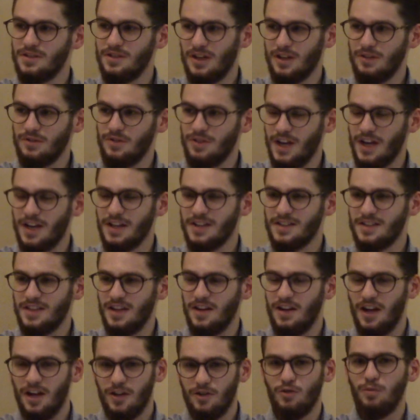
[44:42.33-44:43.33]
not to that
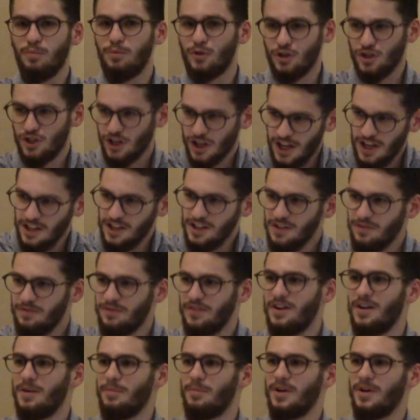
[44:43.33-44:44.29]
extent, not to Burj Khalifa,